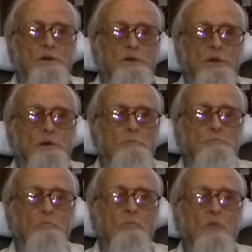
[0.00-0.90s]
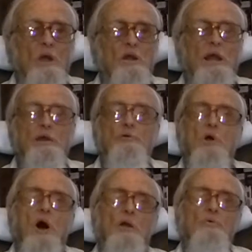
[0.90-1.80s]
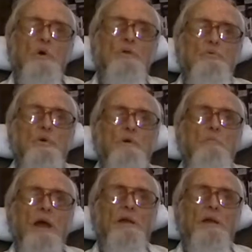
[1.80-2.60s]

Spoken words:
And later on, when we